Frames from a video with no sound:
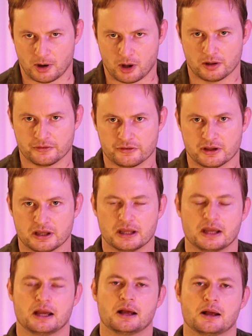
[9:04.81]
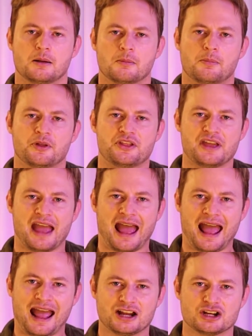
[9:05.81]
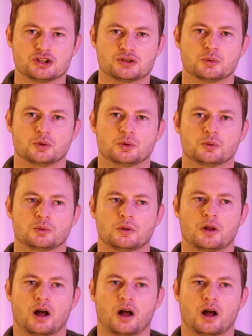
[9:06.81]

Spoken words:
policy. But the actual